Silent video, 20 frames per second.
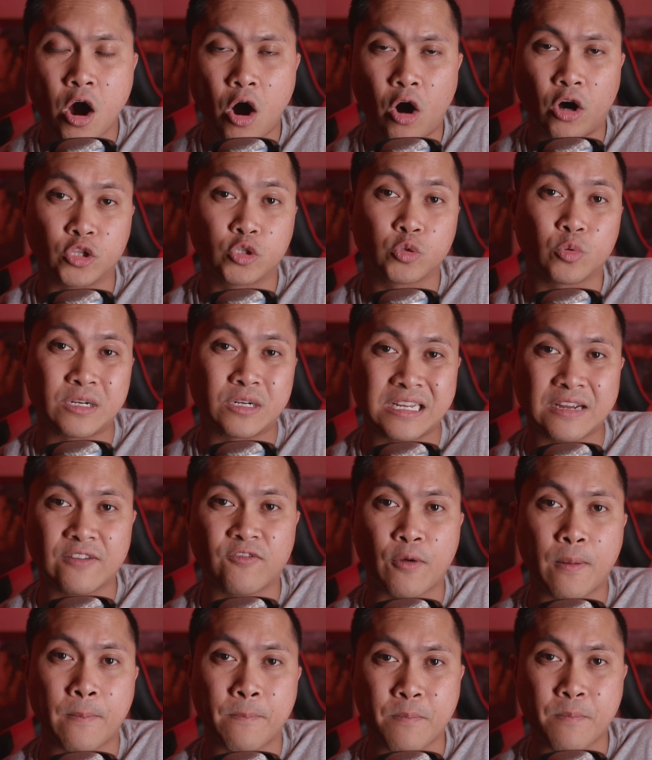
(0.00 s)
onto a
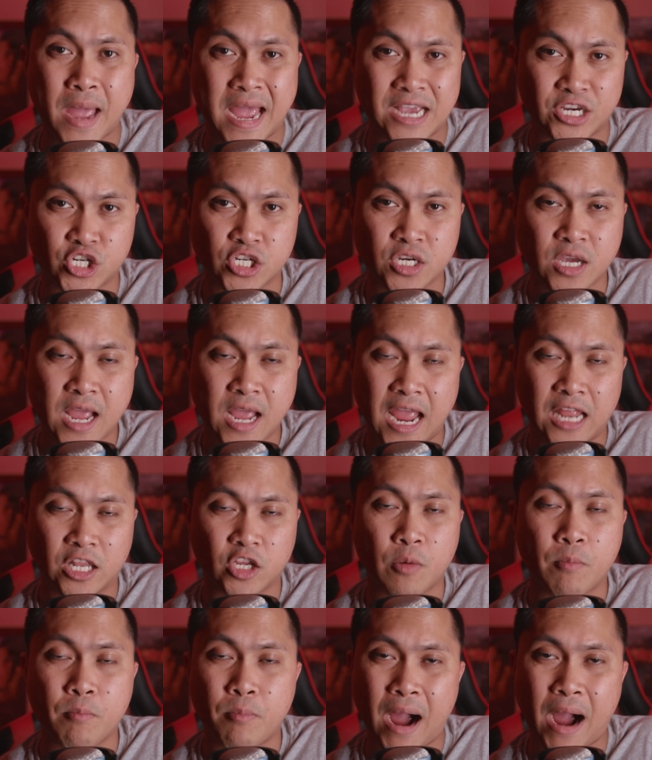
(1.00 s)
different mesh and
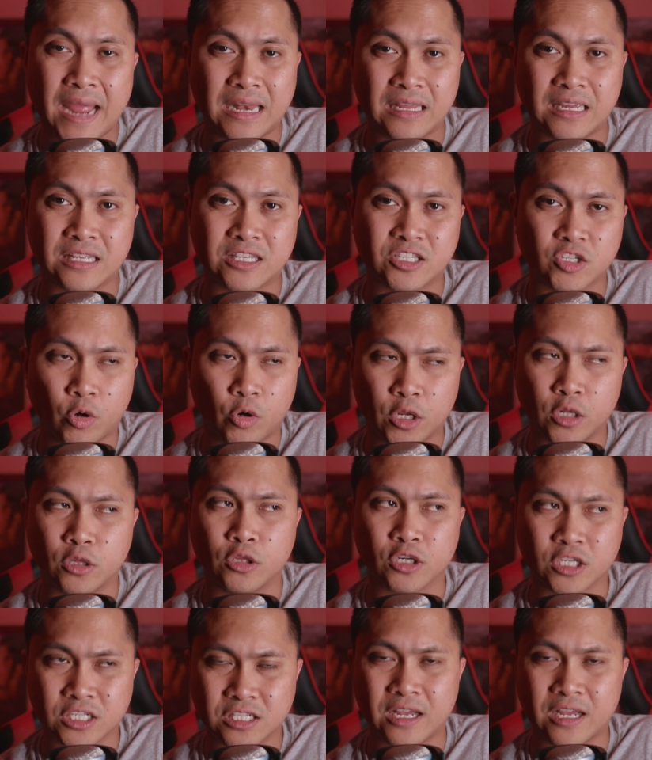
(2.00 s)
combining it so it
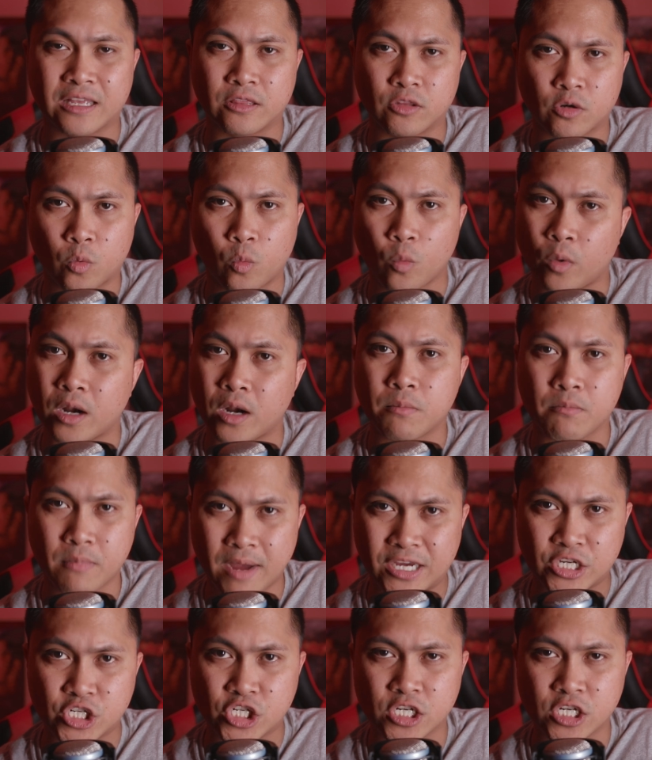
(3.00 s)
looks like they're one
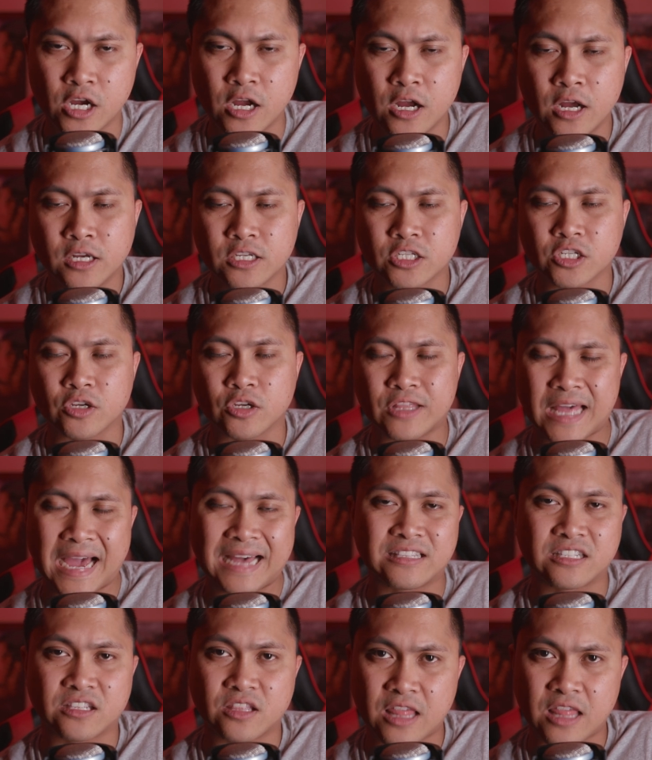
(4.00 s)
mesh. So
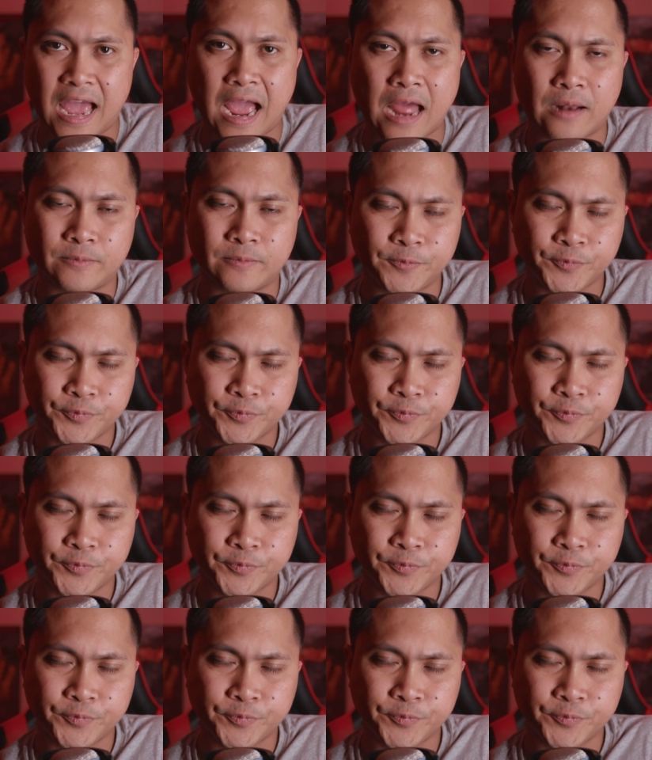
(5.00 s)
that's that.